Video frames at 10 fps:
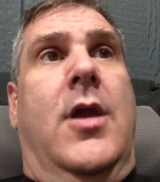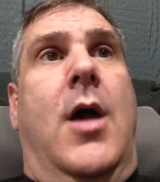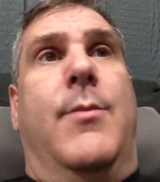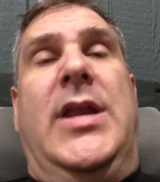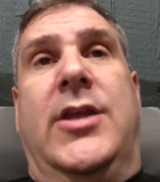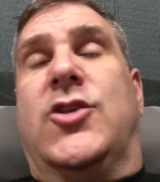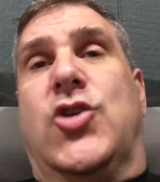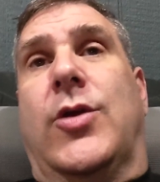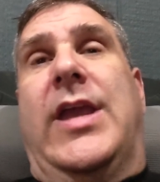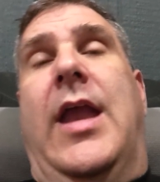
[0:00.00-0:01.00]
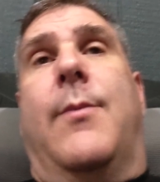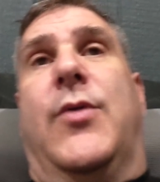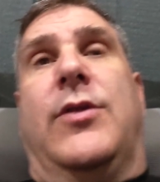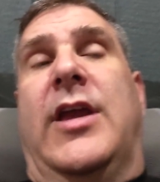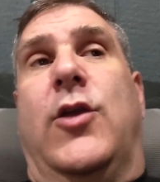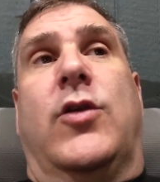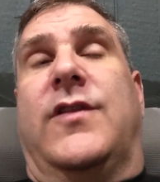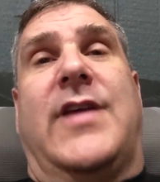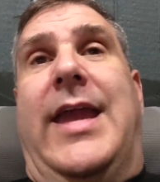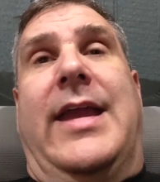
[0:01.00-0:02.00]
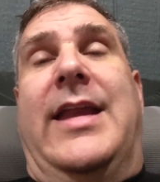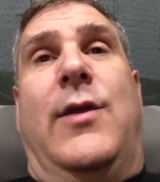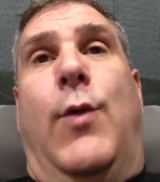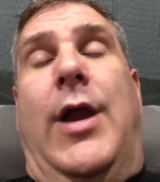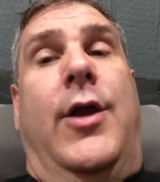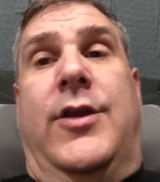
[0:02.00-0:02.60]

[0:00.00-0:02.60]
A miniature camper that you could take anywhere.